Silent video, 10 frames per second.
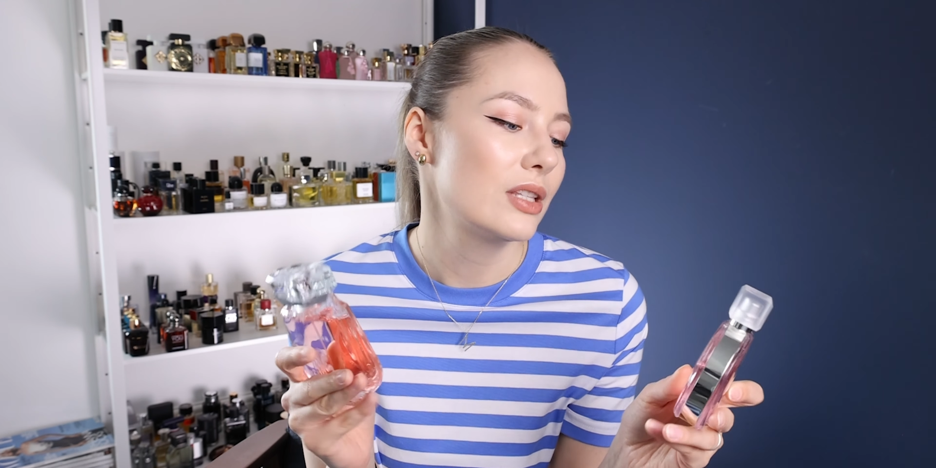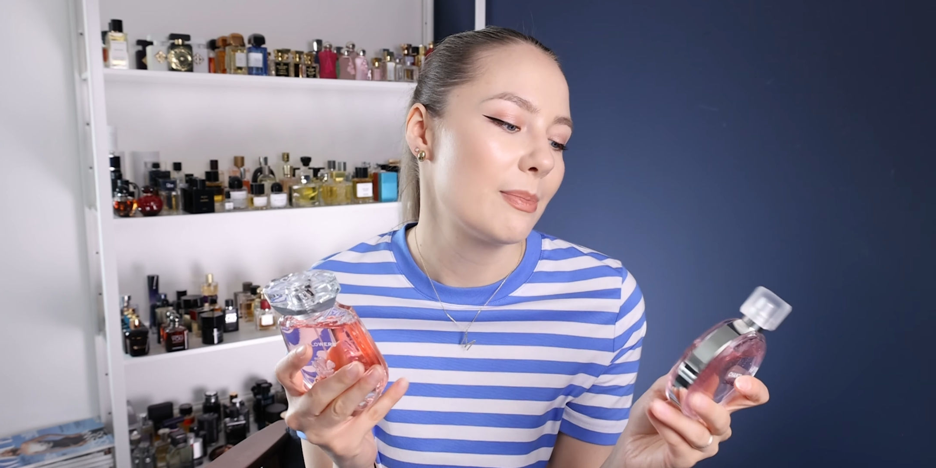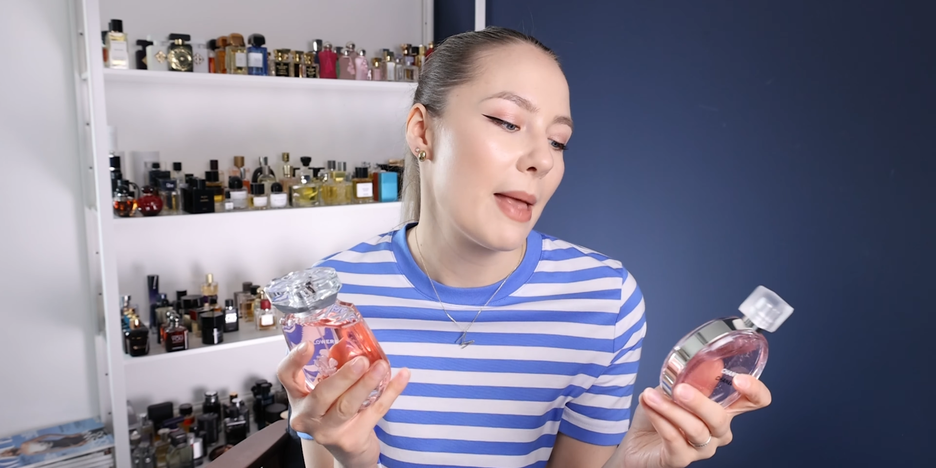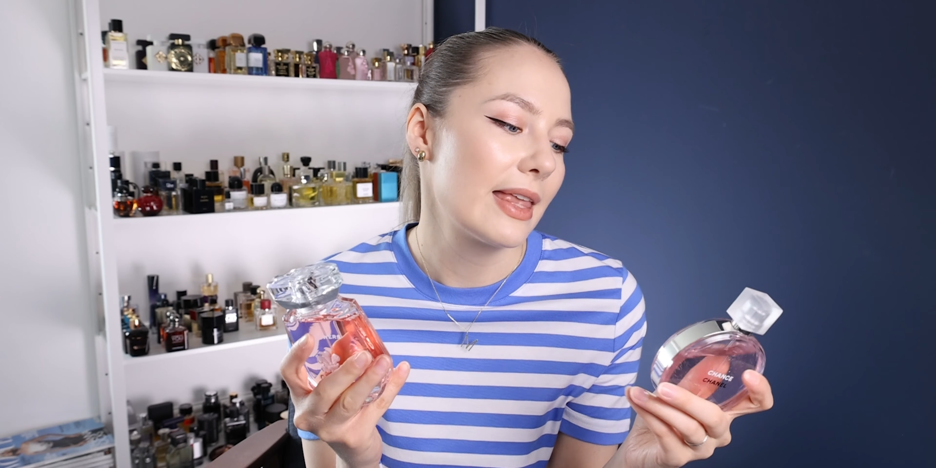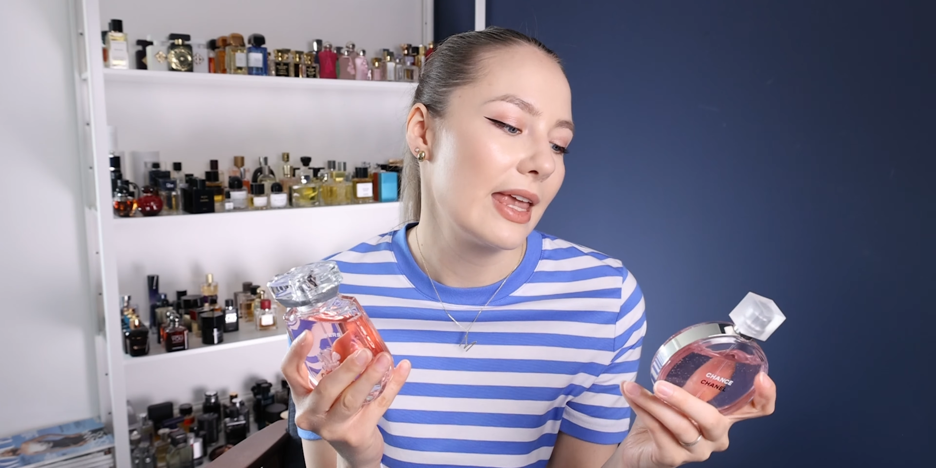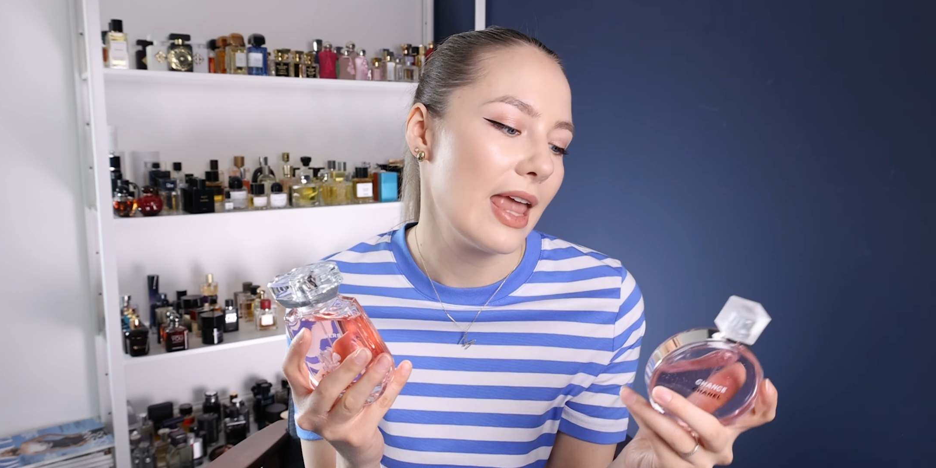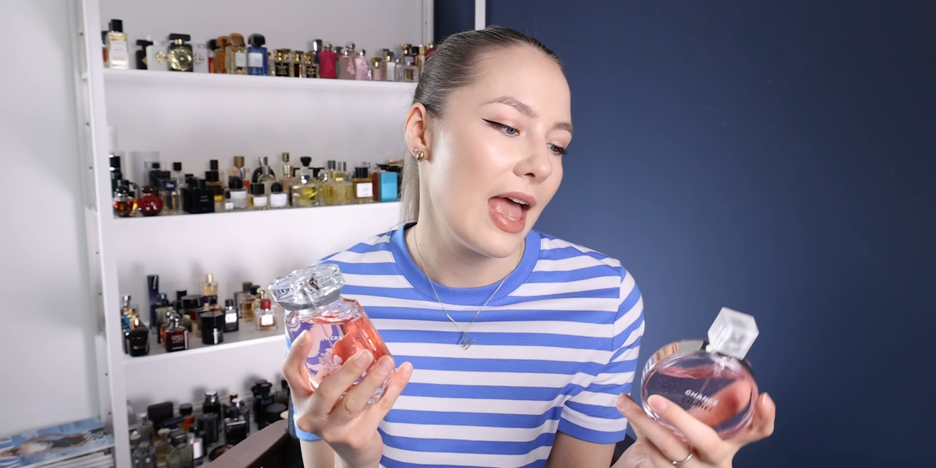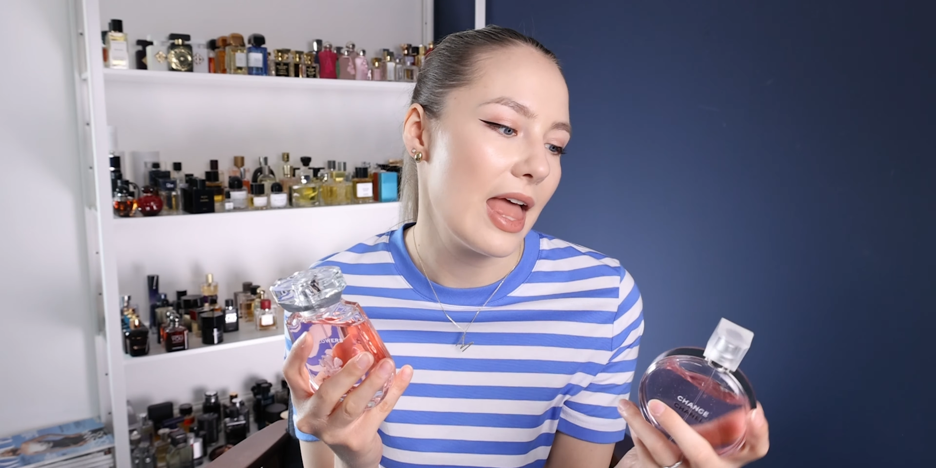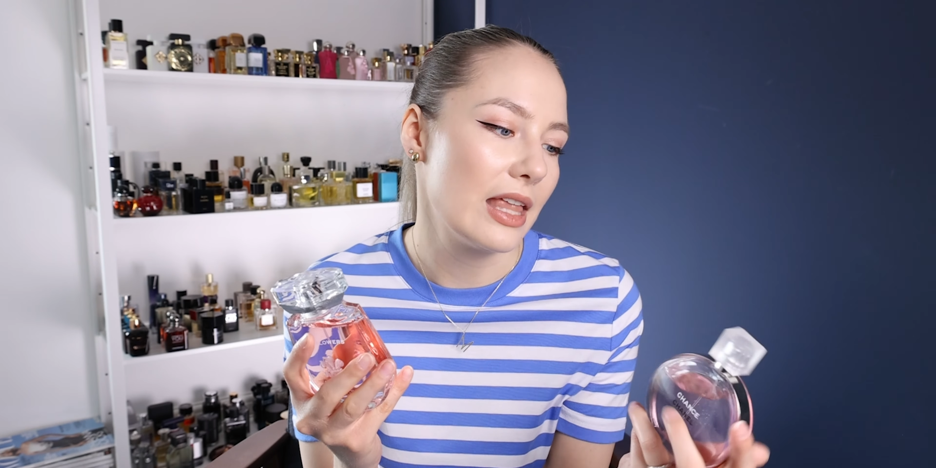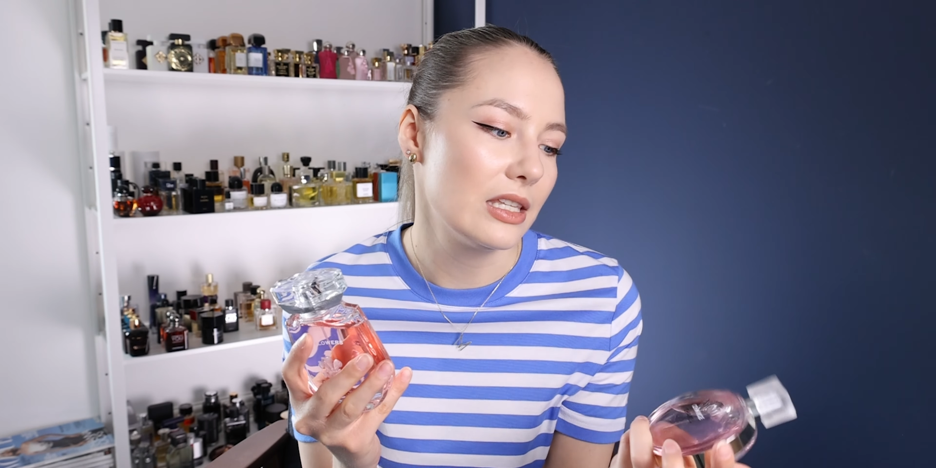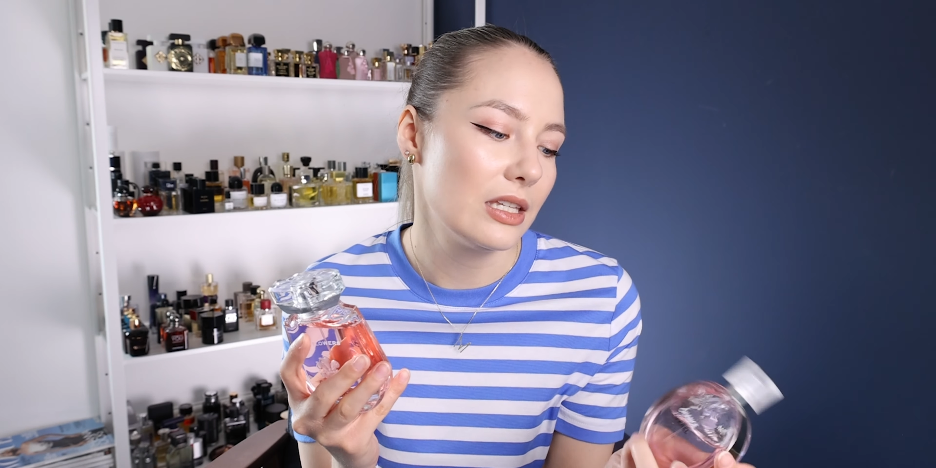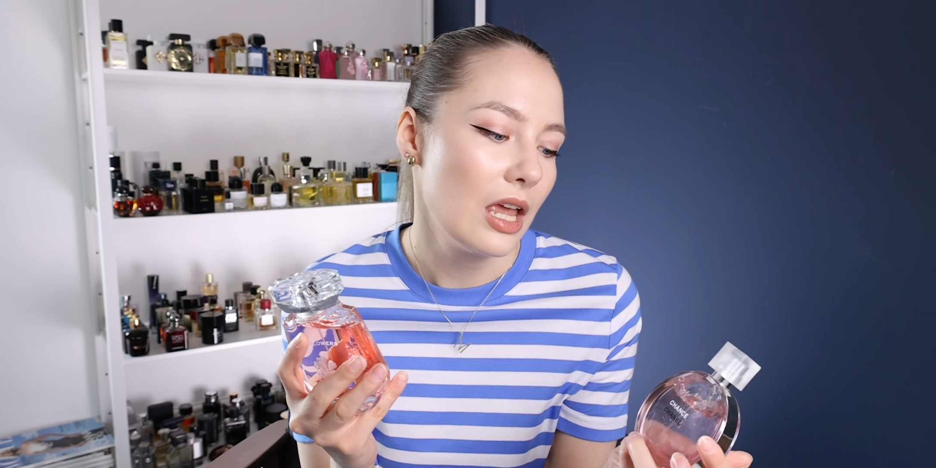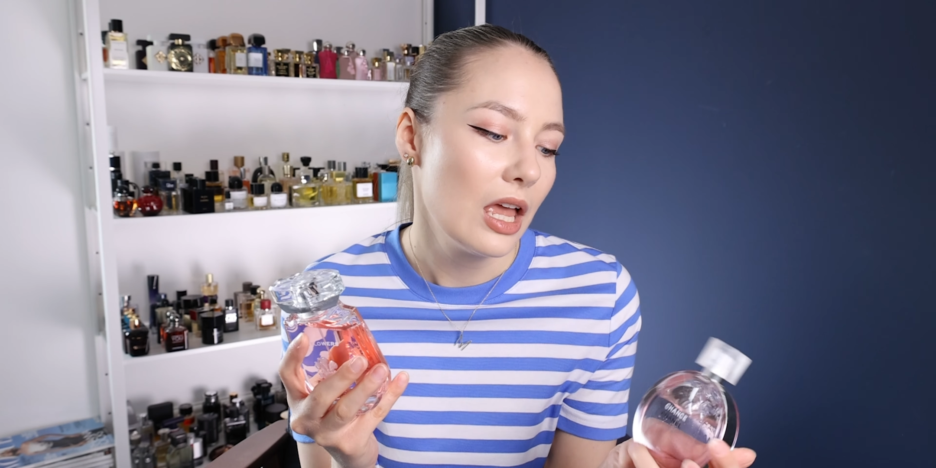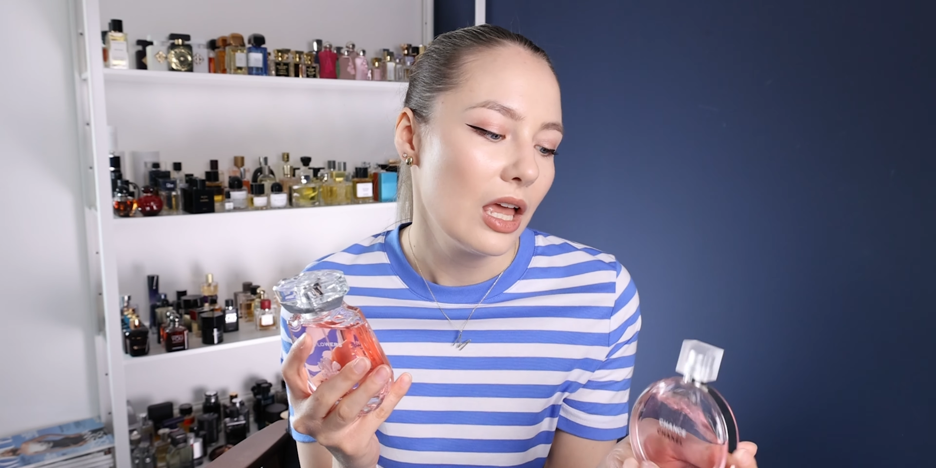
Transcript: smelling and